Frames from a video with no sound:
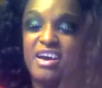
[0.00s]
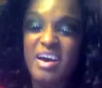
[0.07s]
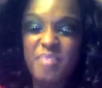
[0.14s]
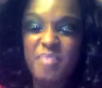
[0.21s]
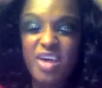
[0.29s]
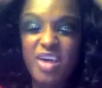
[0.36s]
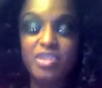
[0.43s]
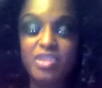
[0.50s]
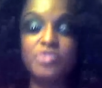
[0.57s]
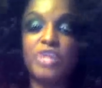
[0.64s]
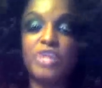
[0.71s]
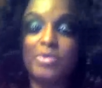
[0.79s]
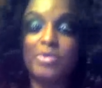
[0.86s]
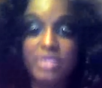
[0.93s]
I'm not going to do
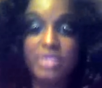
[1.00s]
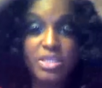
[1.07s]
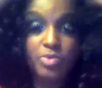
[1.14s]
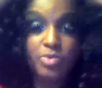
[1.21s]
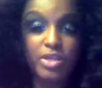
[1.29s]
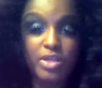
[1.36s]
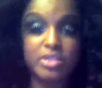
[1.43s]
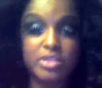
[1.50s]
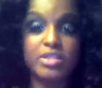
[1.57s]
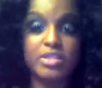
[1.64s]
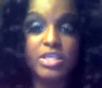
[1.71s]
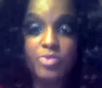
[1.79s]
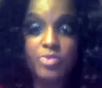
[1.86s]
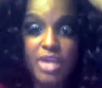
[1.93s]
that with this one.
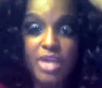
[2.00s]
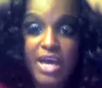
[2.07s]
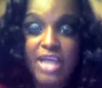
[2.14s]
This one I